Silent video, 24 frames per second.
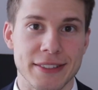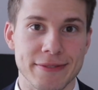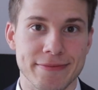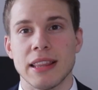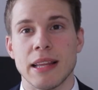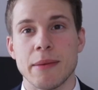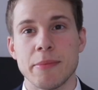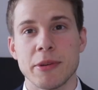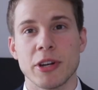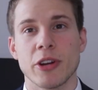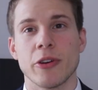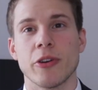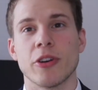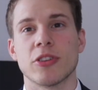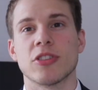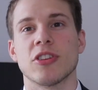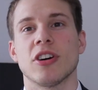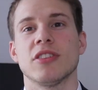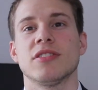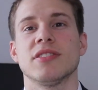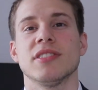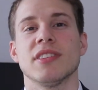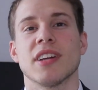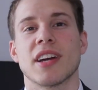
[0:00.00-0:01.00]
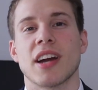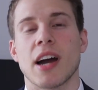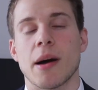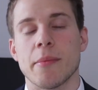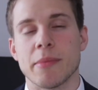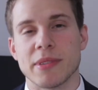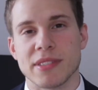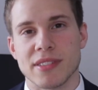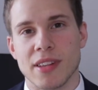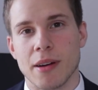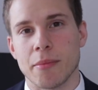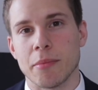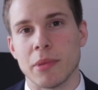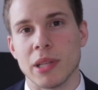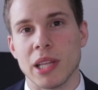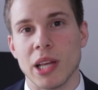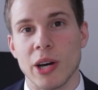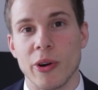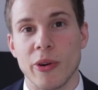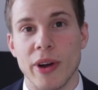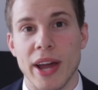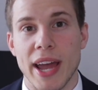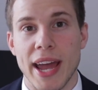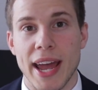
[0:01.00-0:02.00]
Let me know your thoughts in the comments down
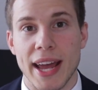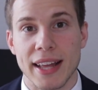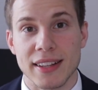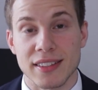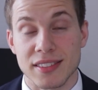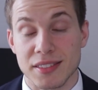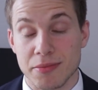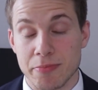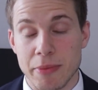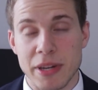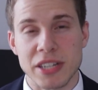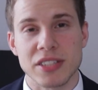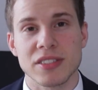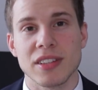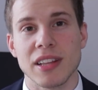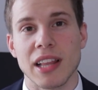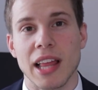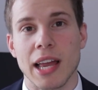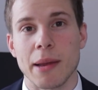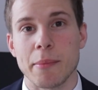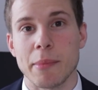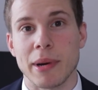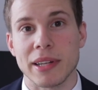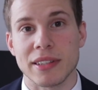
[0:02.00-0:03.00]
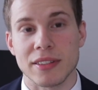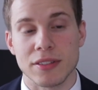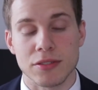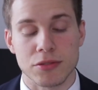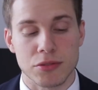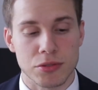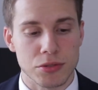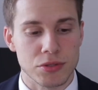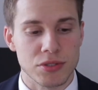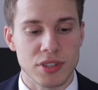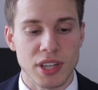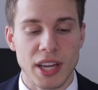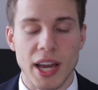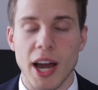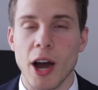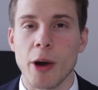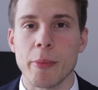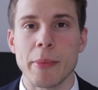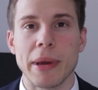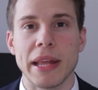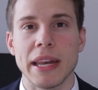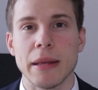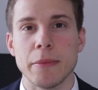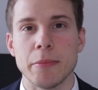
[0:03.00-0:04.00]
below, and smash the like button to see how
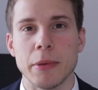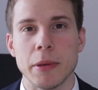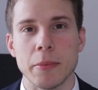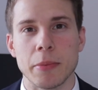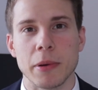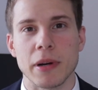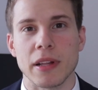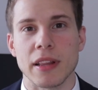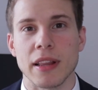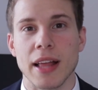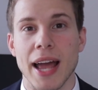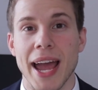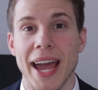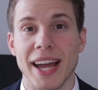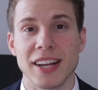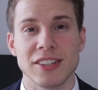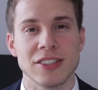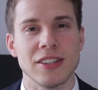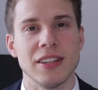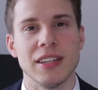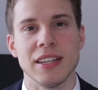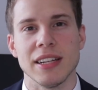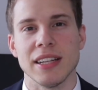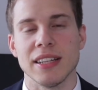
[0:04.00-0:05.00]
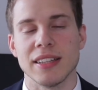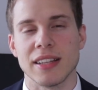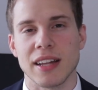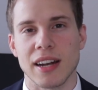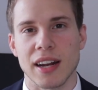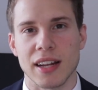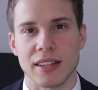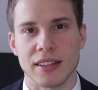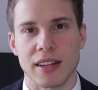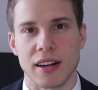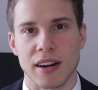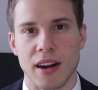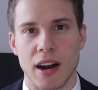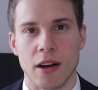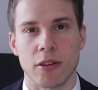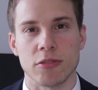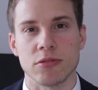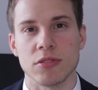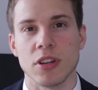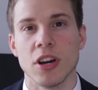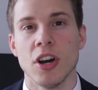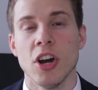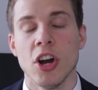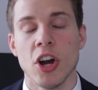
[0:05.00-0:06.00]
many people actually need another
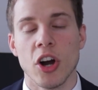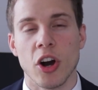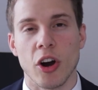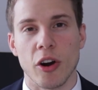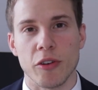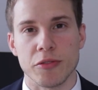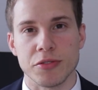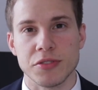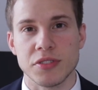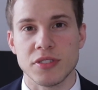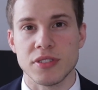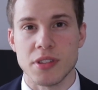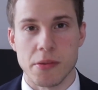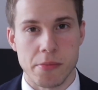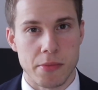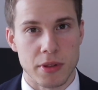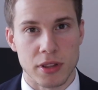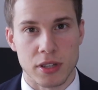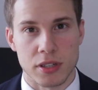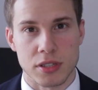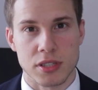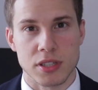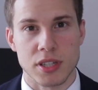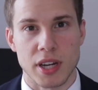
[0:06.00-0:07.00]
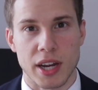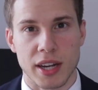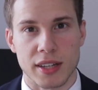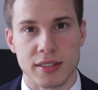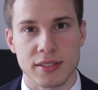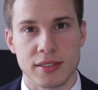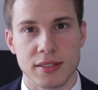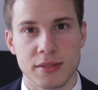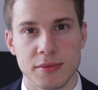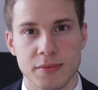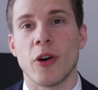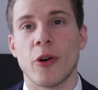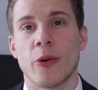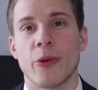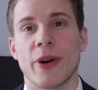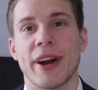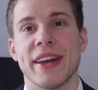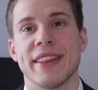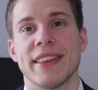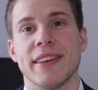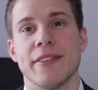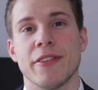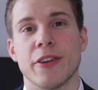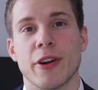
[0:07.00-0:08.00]
round of stimulus checks.
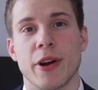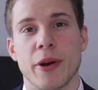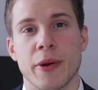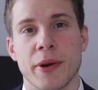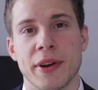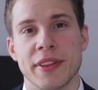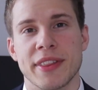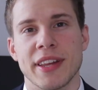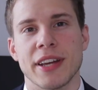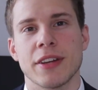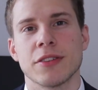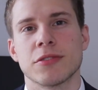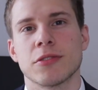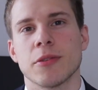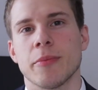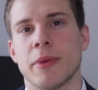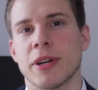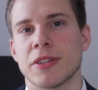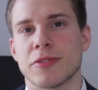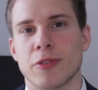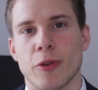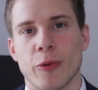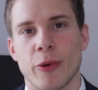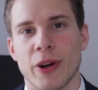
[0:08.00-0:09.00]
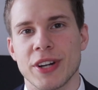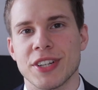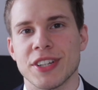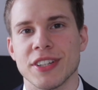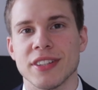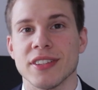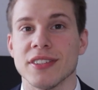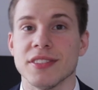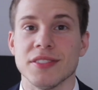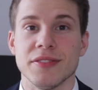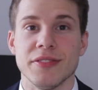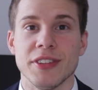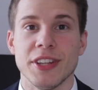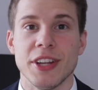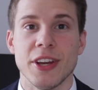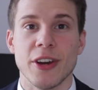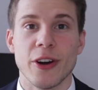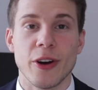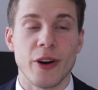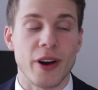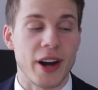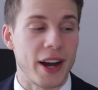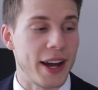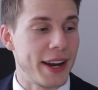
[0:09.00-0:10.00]
Alright everyone, I want to thank you so much for watching this
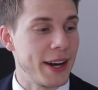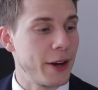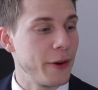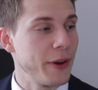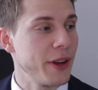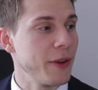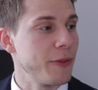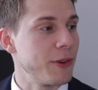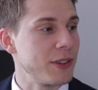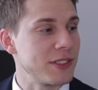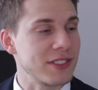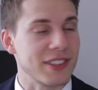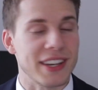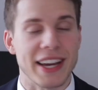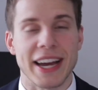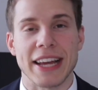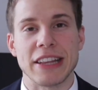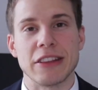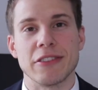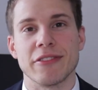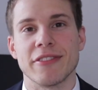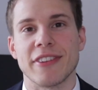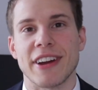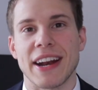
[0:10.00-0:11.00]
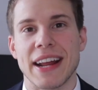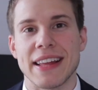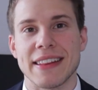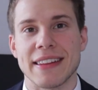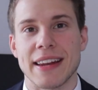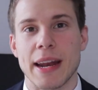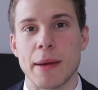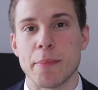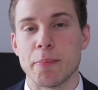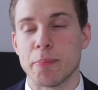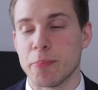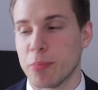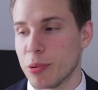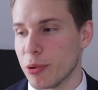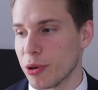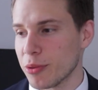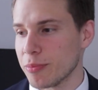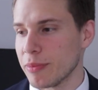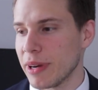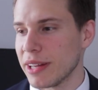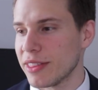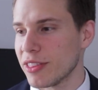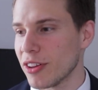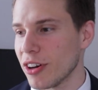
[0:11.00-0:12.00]
video. I know it was kind of a rant and I poured
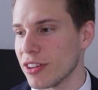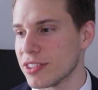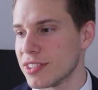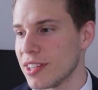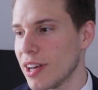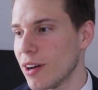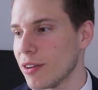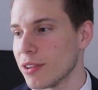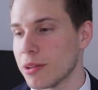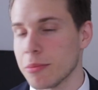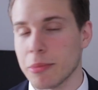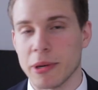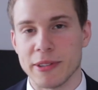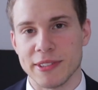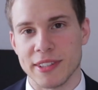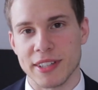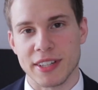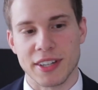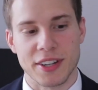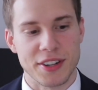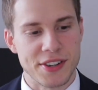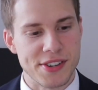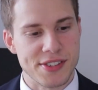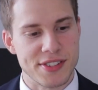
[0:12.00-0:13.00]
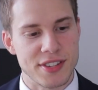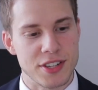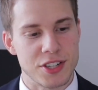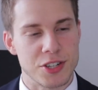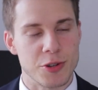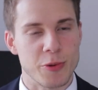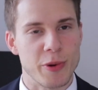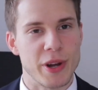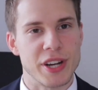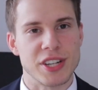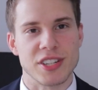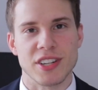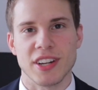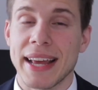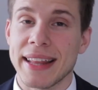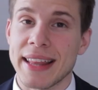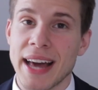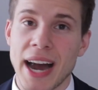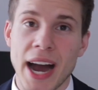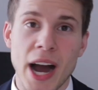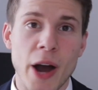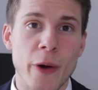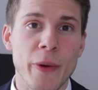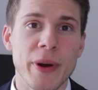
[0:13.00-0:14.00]
my thoughts out about the current situation and
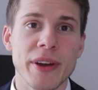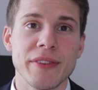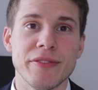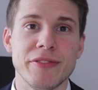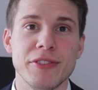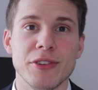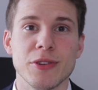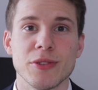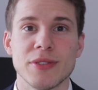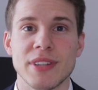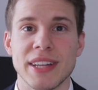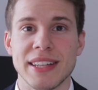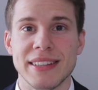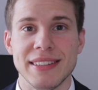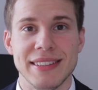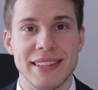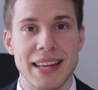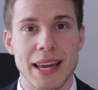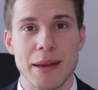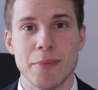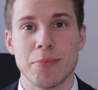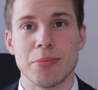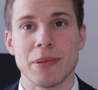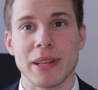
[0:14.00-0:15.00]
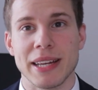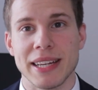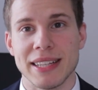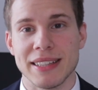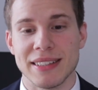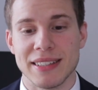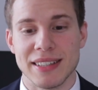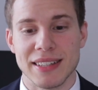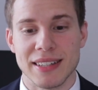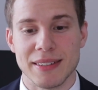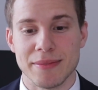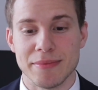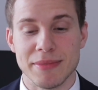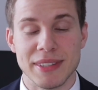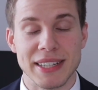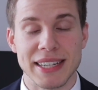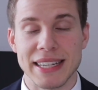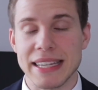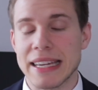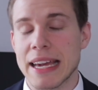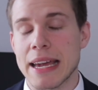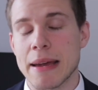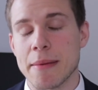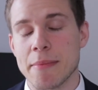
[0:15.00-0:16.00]
how I view that they played the
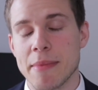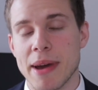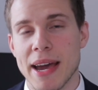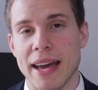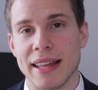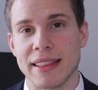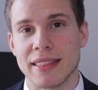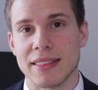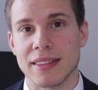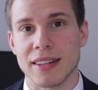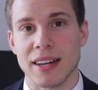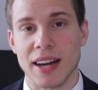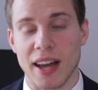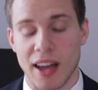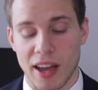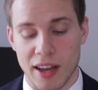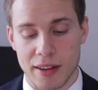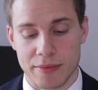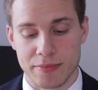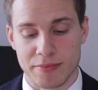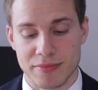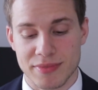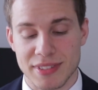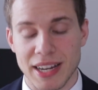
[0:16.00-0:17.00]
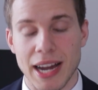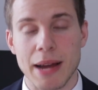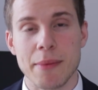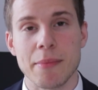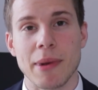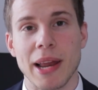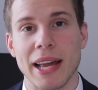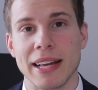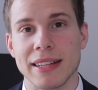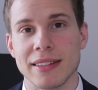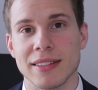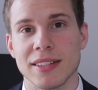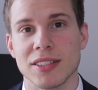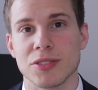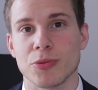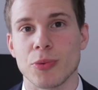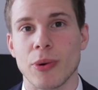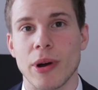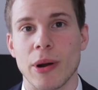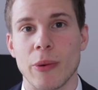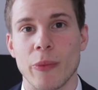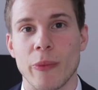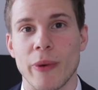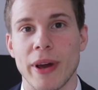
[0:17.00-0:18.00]
game at a time like this
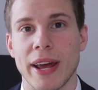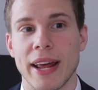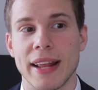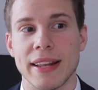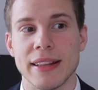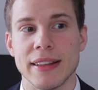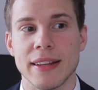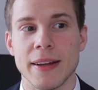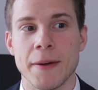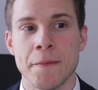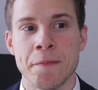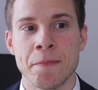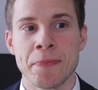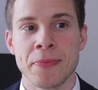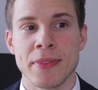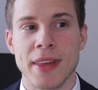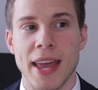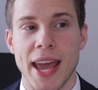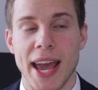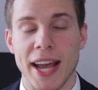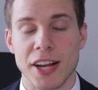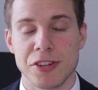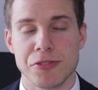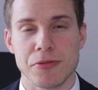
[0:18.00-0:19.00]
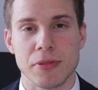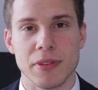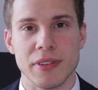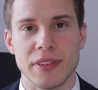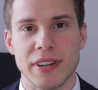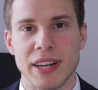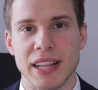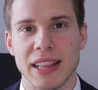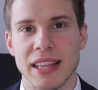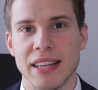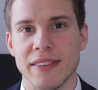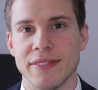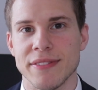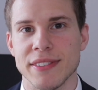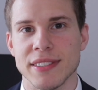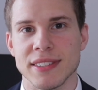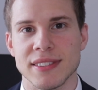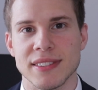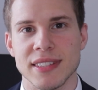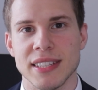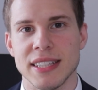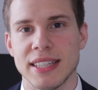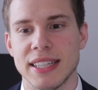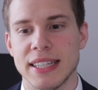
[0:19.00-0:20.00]
one when actual relief
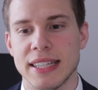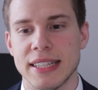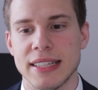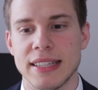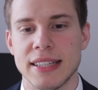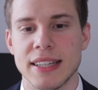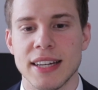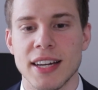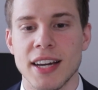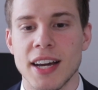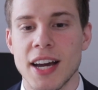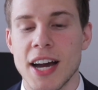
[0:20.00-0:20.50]
is needed.